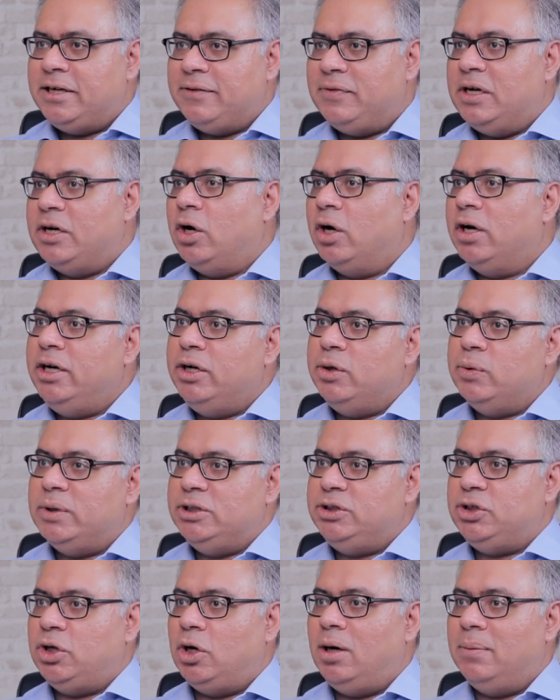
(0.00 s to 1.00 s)
if they got into a
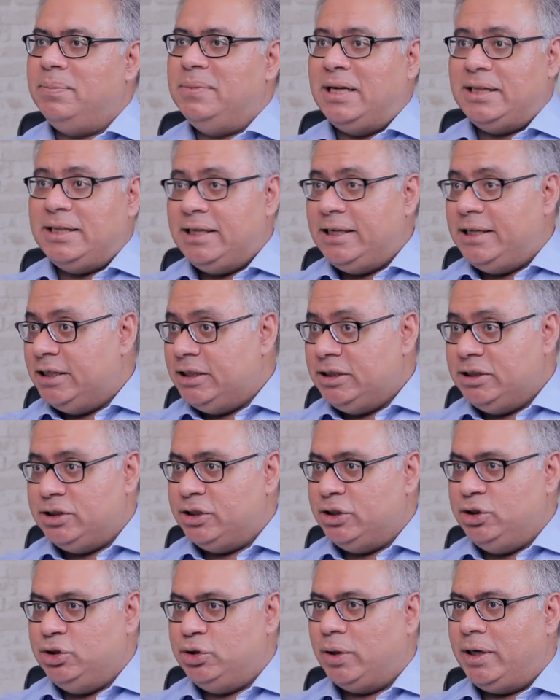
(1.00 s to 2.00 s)
job that they didn't
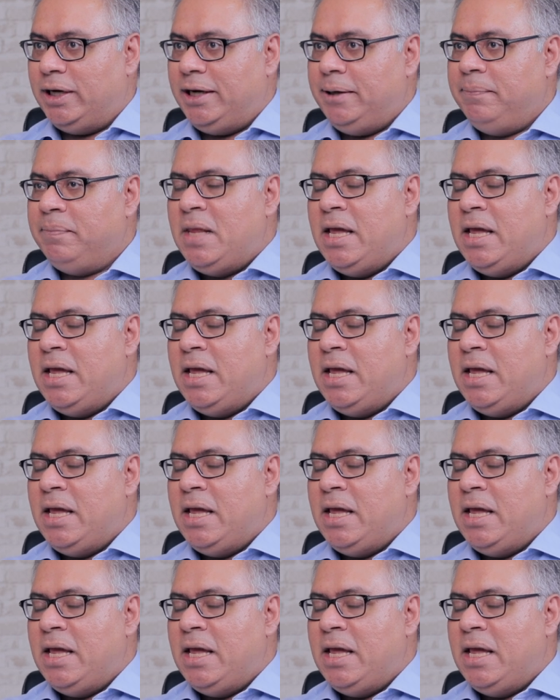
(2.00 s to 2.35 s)
enjoy.